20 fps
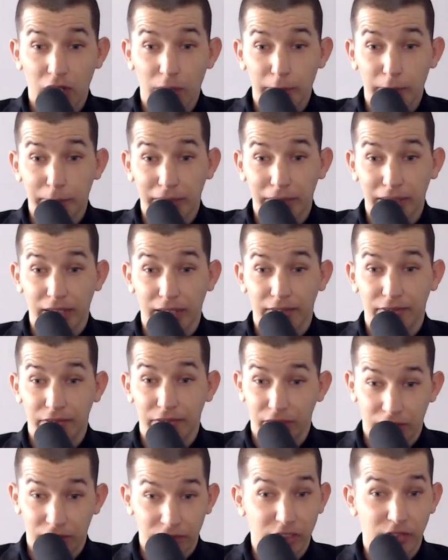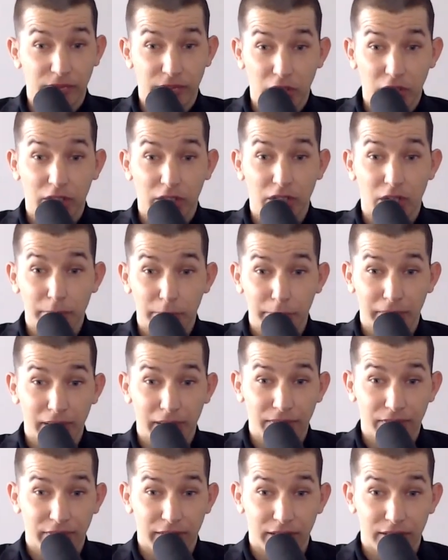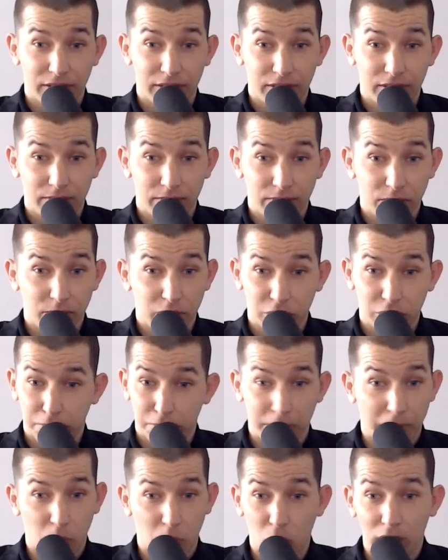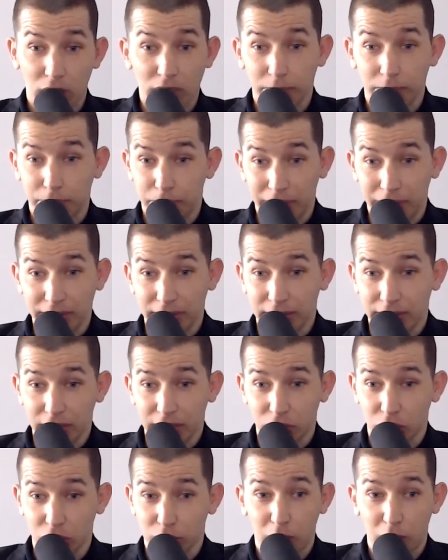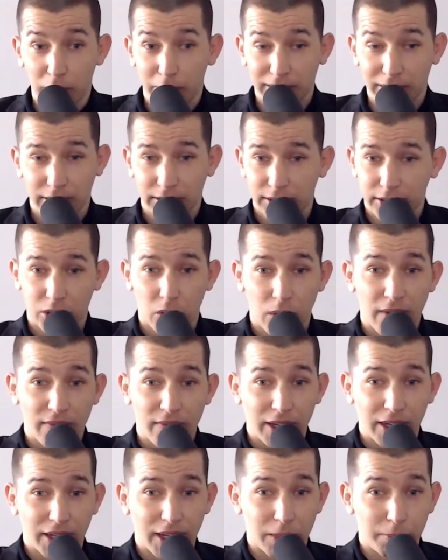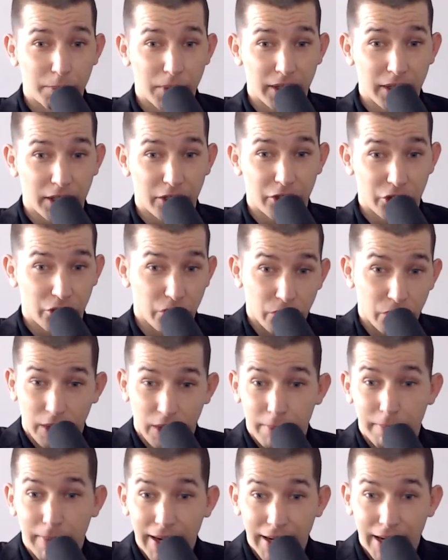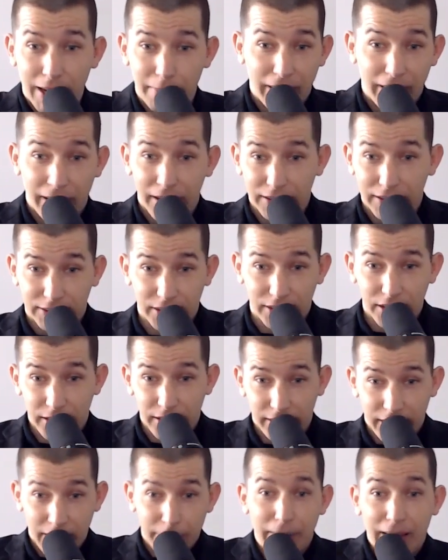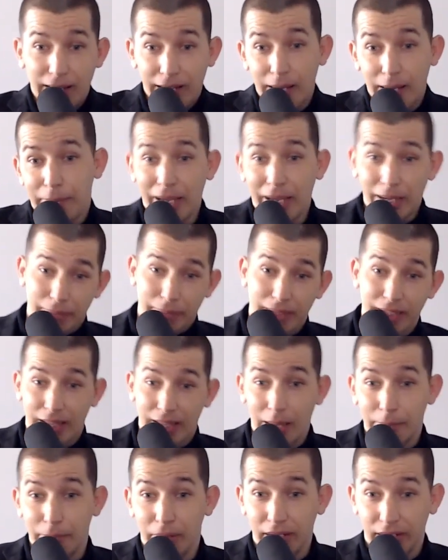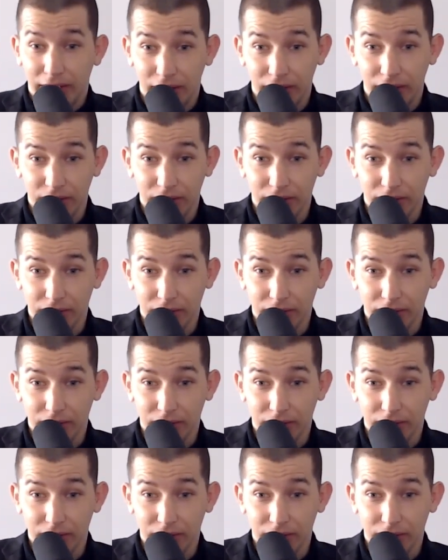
common belief. Uh, it's a very common belief that but one businesses or small businesses don't have that kind of money, and two, they might not pay us. They might not pay me that money.